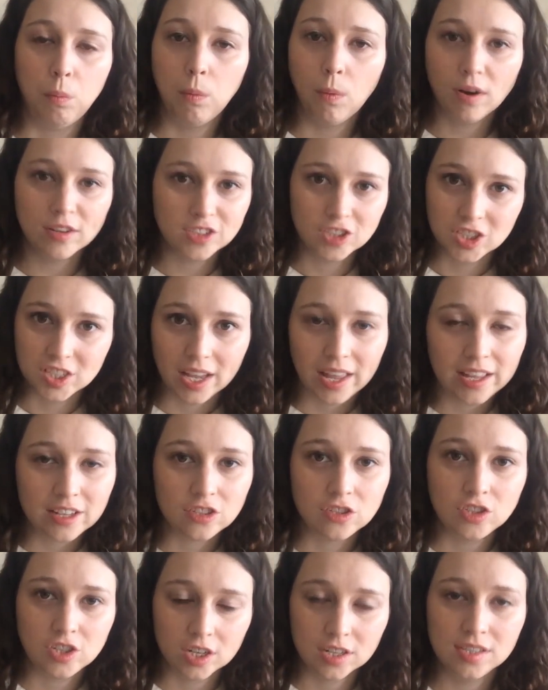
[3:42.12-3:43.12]
watch it
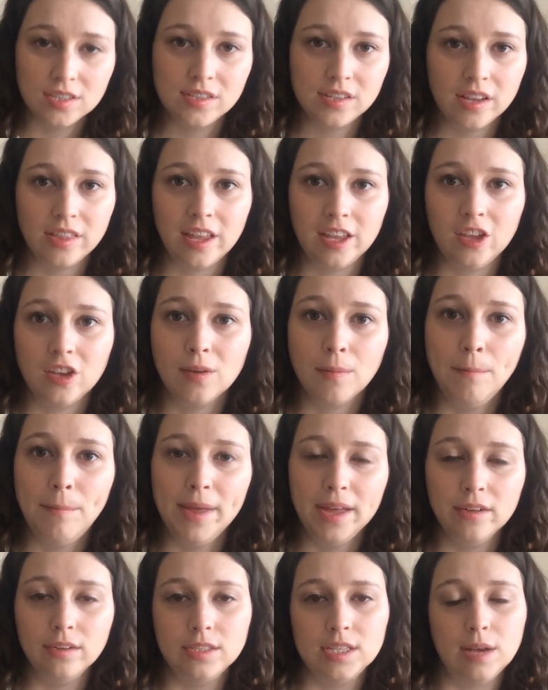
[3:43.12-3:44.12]
just so that you can
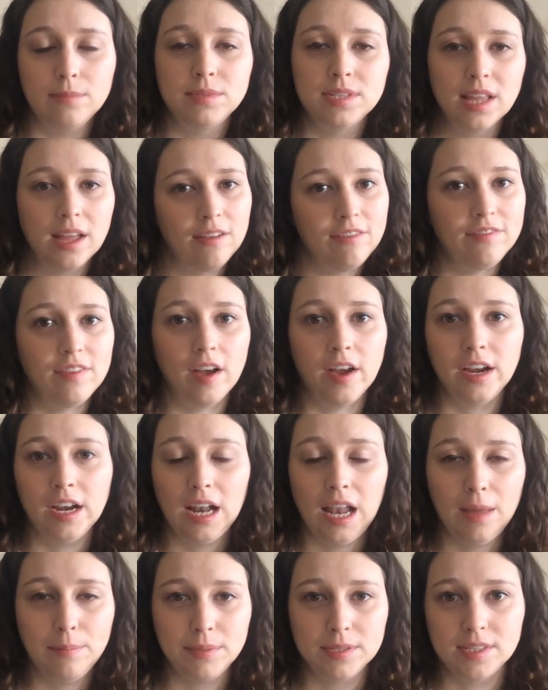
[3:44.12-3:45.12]
build up to that
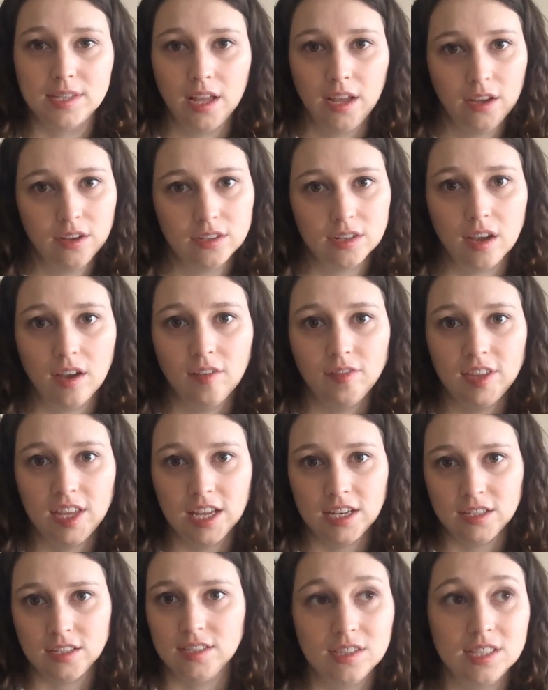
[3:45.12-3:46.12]
final episode of the
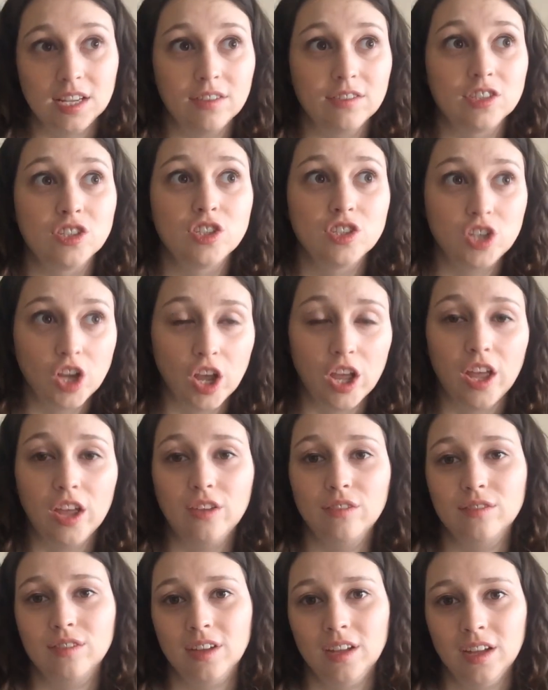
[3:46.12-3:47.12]
end of series
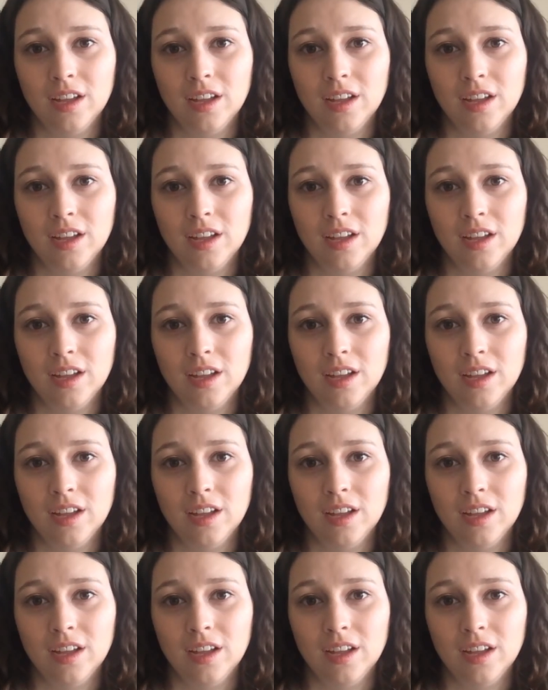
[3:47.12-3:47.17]
2.